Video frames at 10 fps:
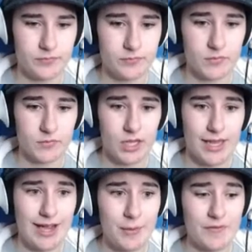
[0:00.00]
And now we've
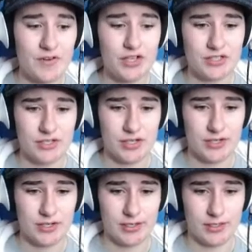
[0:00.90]
only got the toddler.
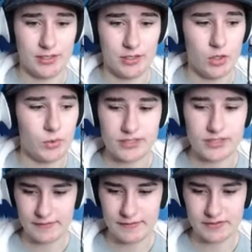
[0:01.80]
Once I've taken
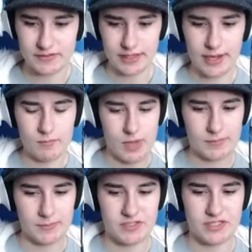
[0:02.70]
care of Mum's
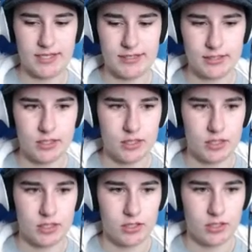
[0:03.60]
needs,
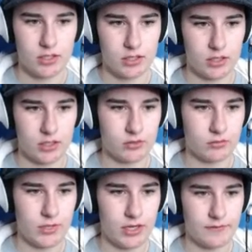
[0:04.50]
we're gonna have a
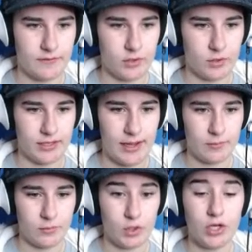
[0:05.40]
quick nap. We're gonna go
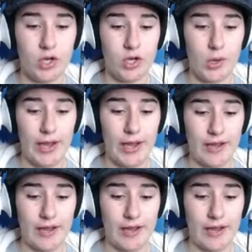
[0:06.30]
out of the town.